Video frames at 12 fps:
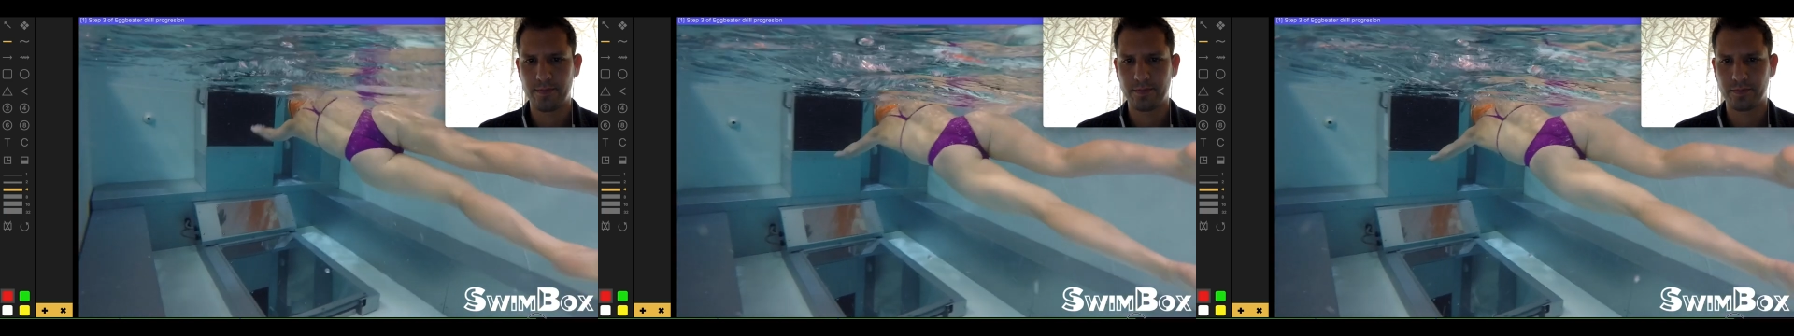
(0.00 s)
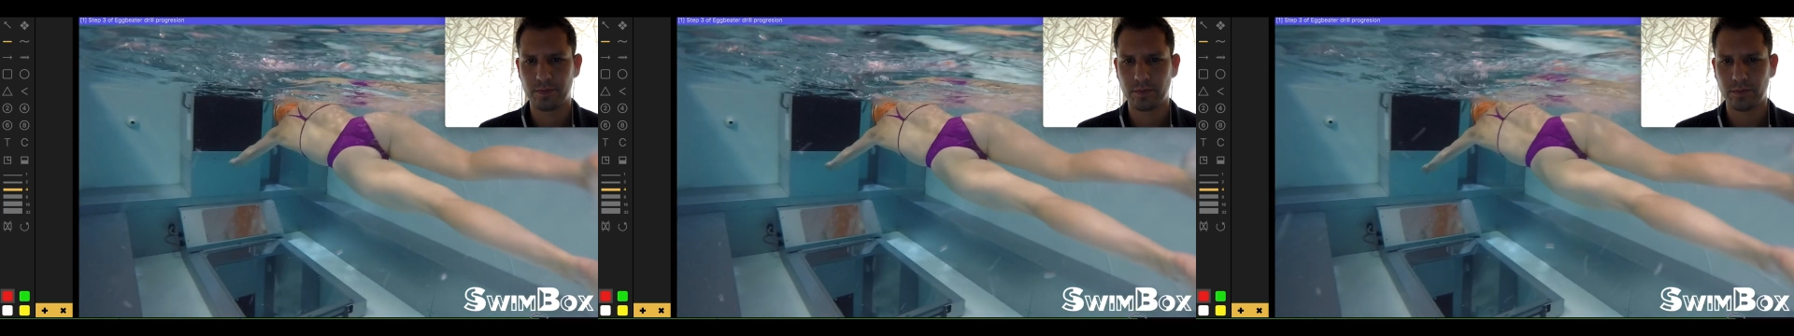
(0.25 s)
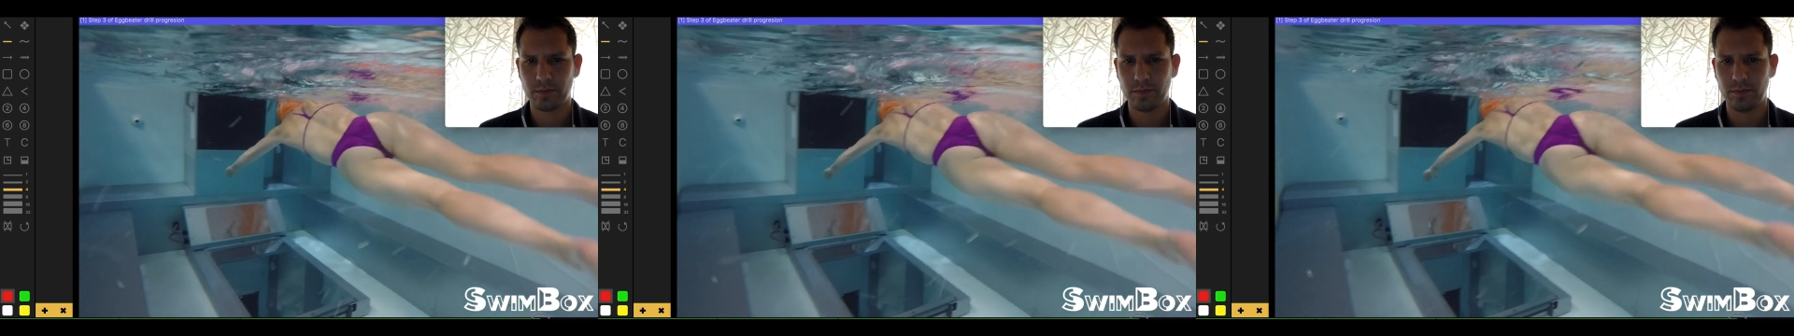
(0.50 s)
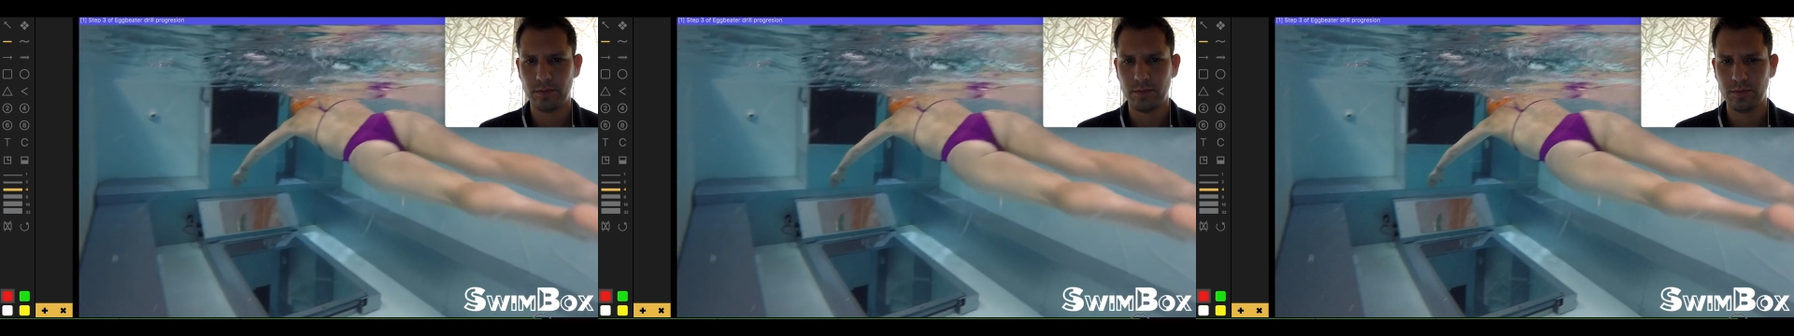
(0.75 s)

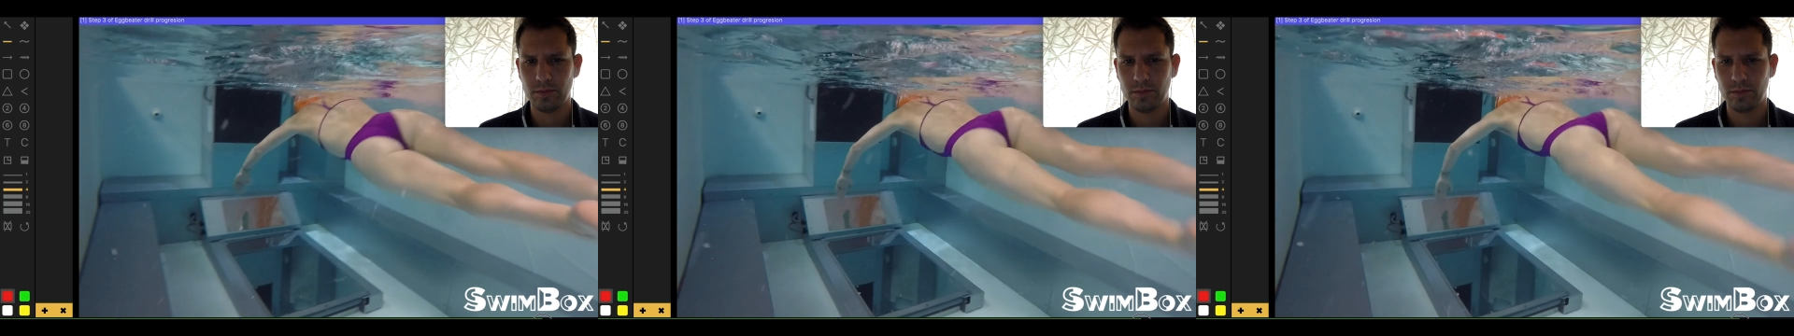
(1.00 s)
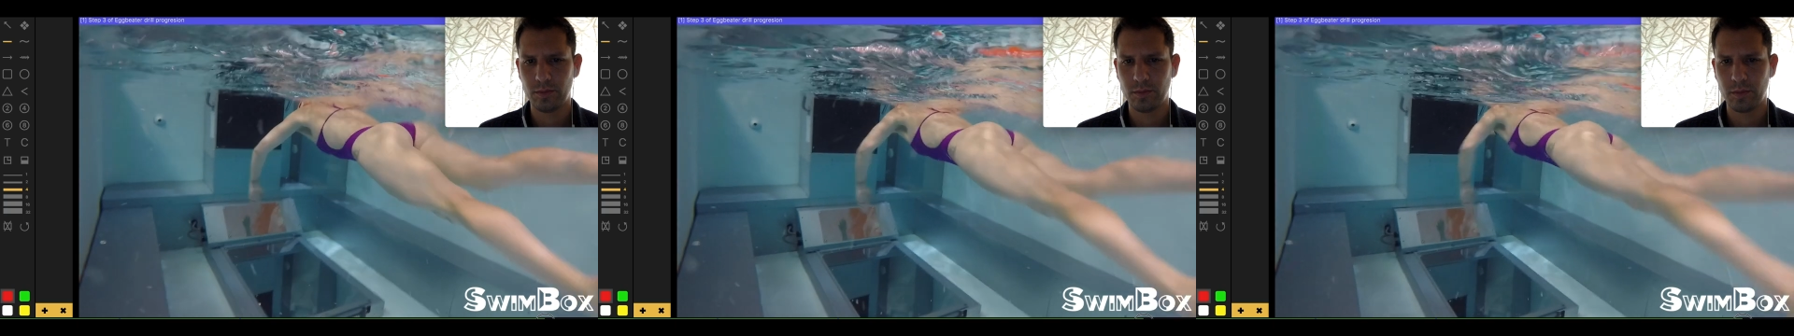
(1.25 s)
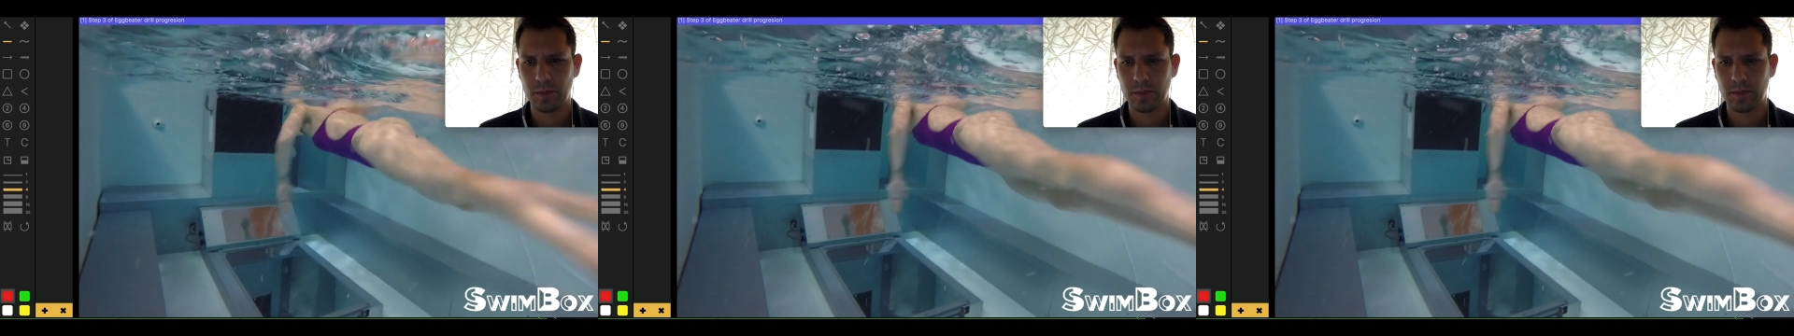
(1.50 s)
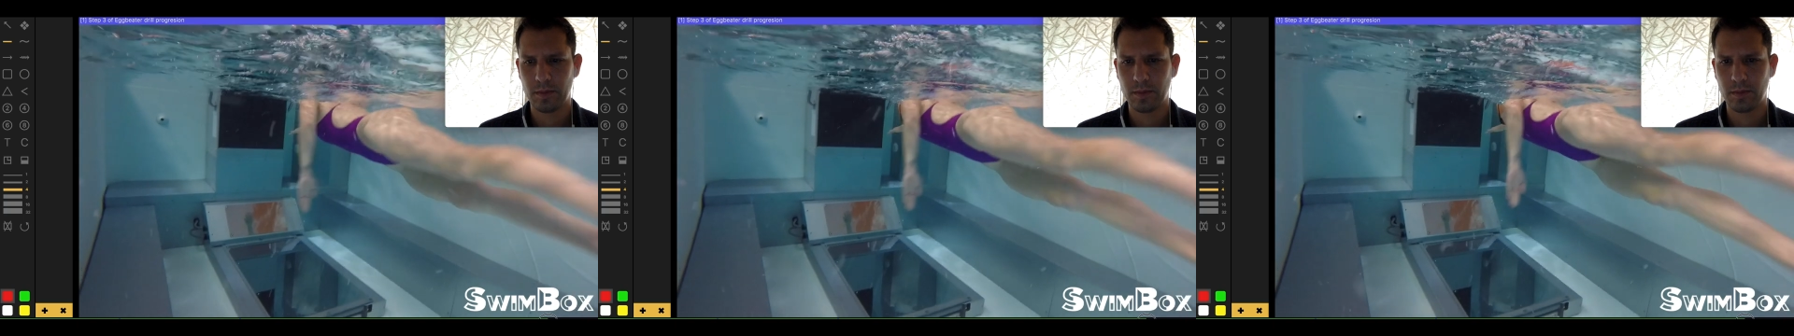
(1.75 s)

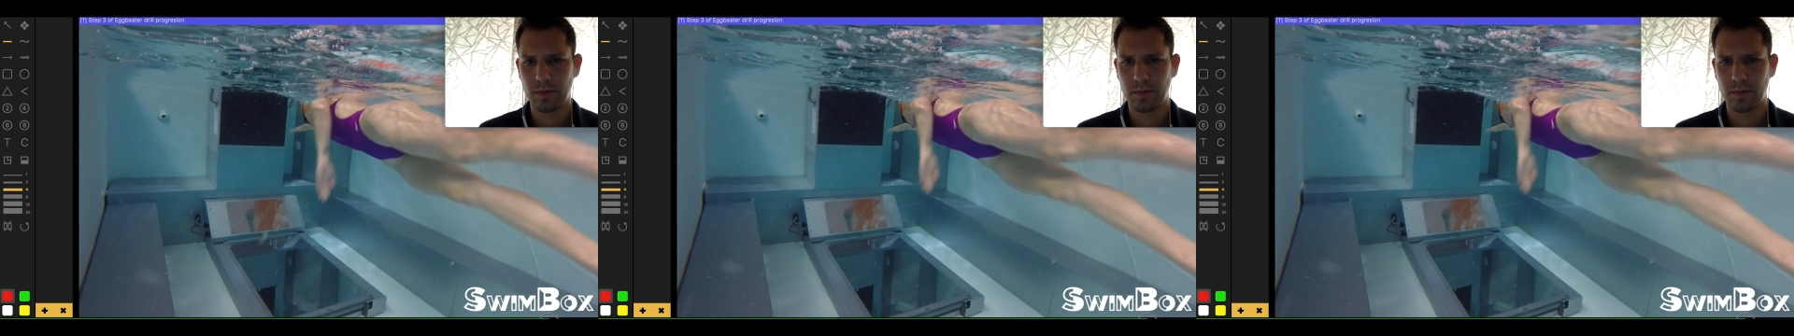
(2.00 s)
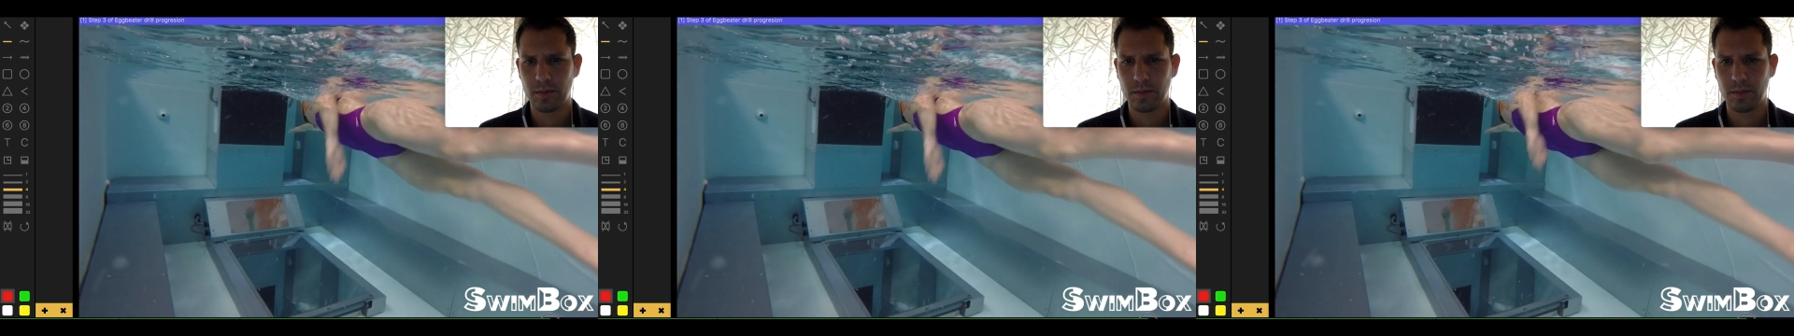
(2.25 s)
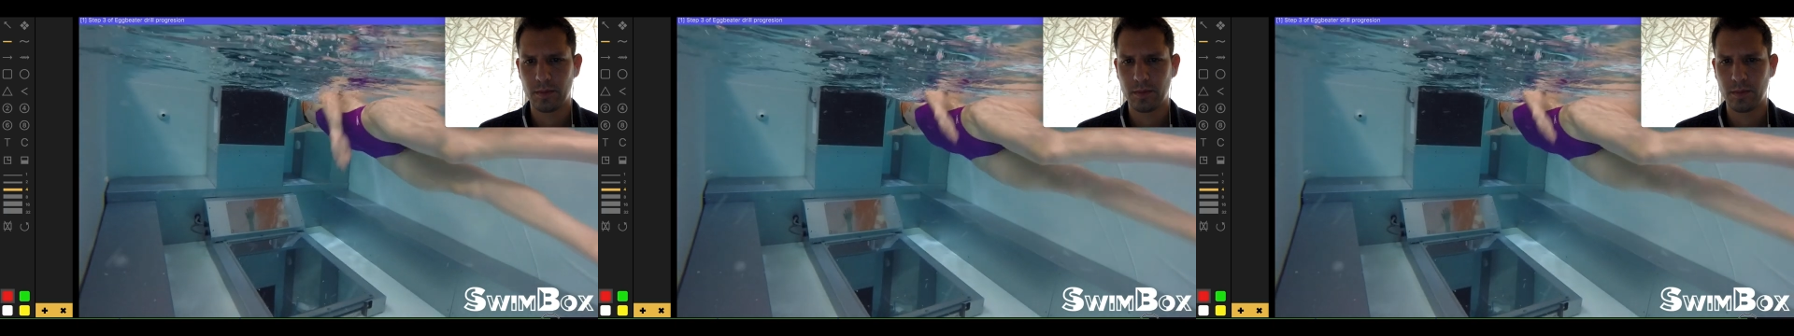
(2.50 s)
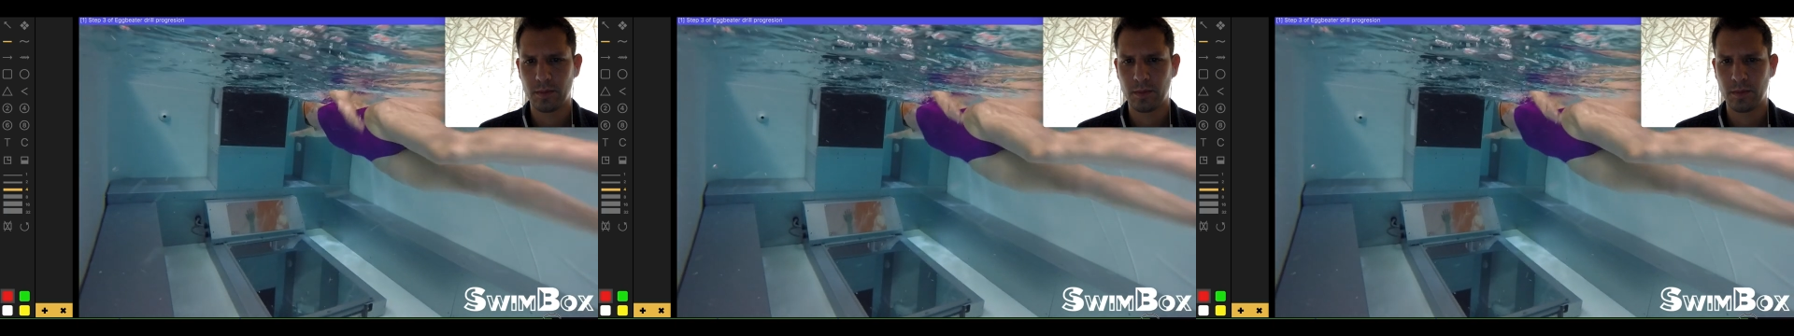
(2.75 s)
No one is speaking in this clip.